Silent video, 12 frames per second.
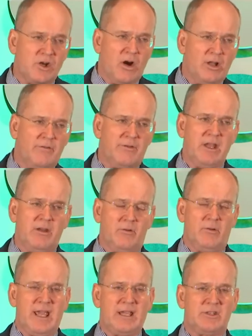all of
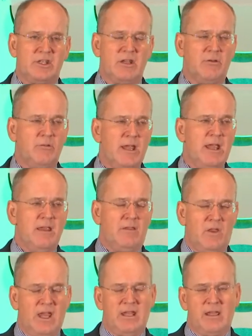you, as you
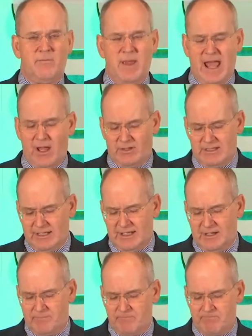think about
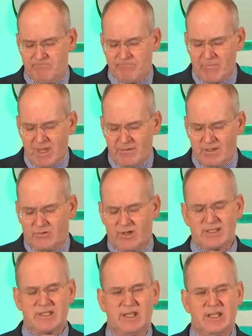the
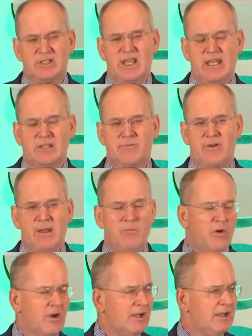Trusted Exchange
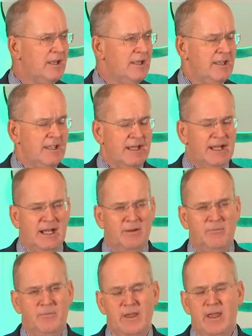framework,
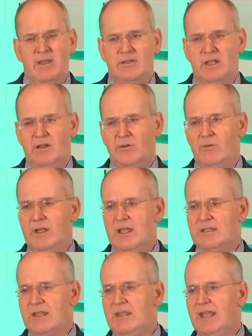to
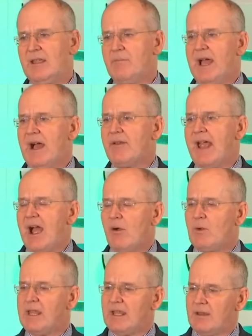think about how
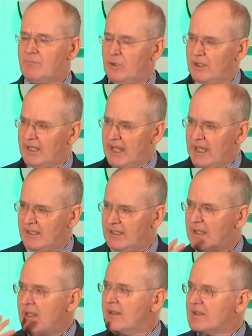we can put in
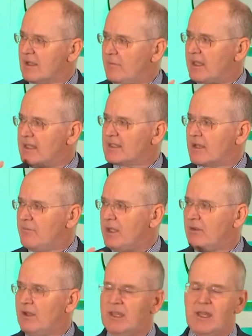some of these
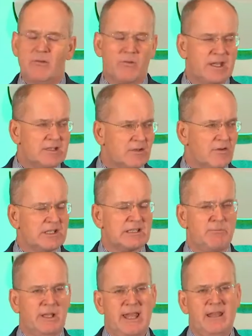community resource,
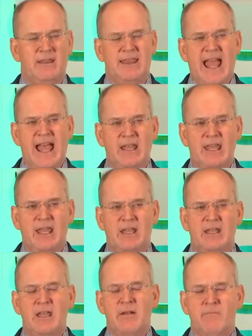blend that
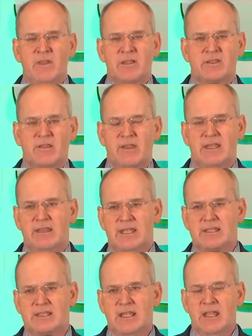in, so that
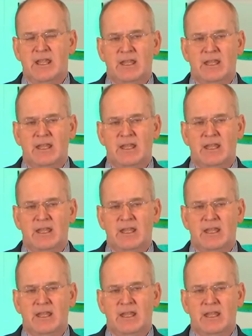this